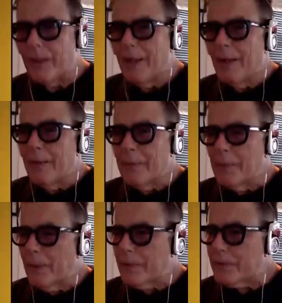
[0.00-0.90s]
the
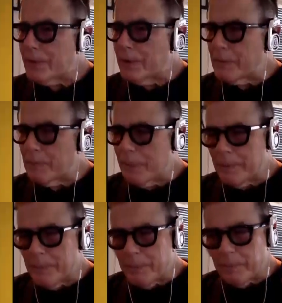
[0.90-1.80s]
U.S. State
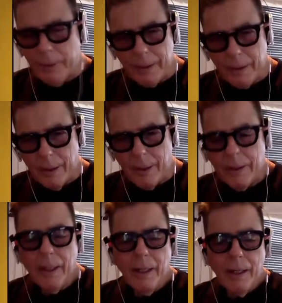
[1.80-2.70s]
Department and Pentagon.
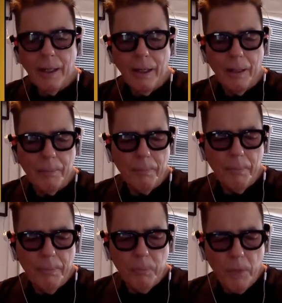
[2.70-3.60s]

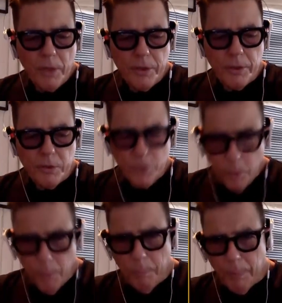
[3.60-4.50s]
The Russian
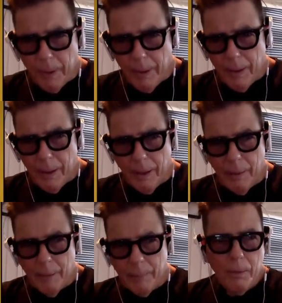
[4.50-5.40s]
troop,
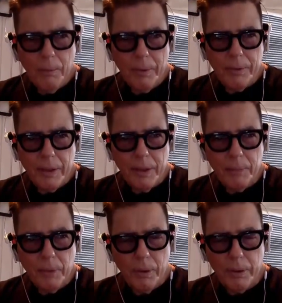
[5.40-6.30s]
what they keep
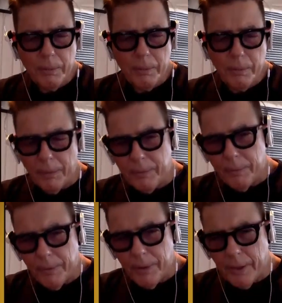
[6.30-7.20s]
talking about,
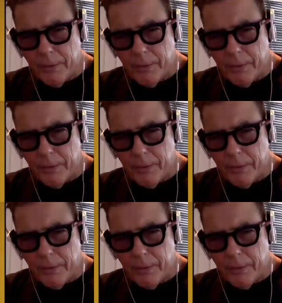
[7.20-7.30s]
the danger